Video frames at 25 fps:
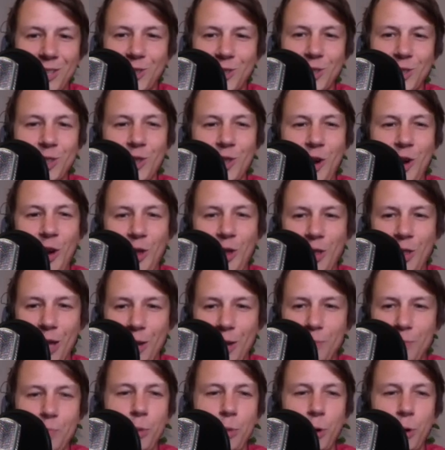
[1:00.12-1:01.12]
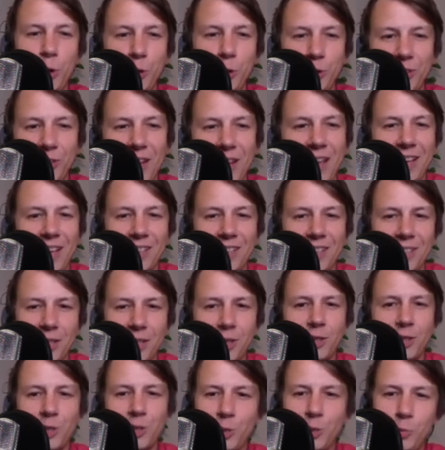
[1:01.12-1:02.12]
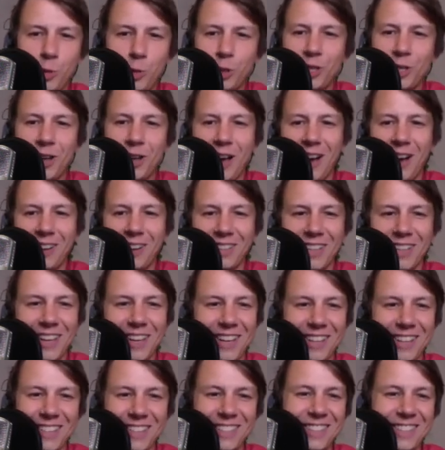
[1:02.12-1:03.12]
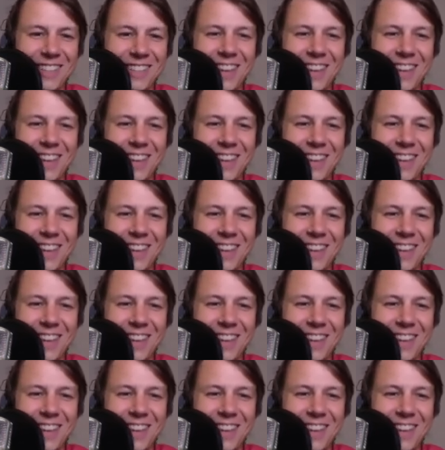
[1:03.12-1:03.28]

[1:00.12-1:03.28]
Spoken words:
just all like bird dance. This is the woodcock dance.